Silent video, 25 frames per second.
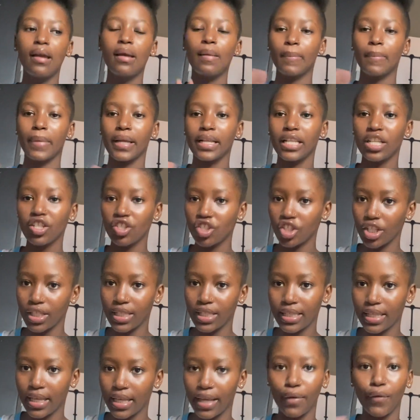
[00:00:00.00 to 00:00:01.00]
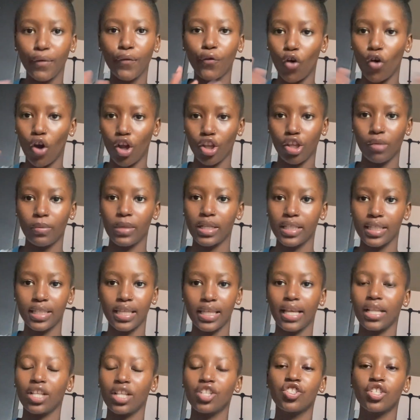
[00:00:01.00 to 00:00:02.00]
But let's just say, for argument's
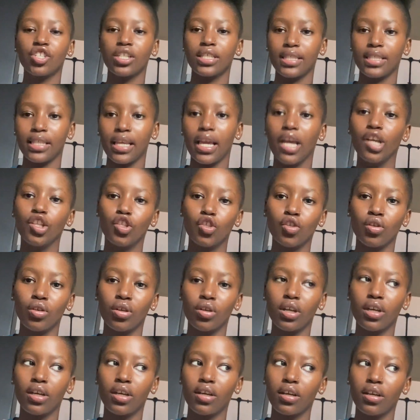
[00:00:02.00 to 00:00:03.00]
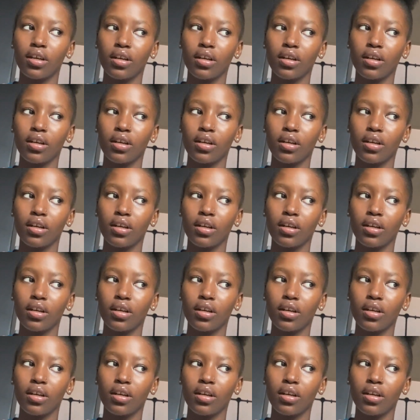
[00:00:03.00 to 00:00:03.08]
sake, let's just say I took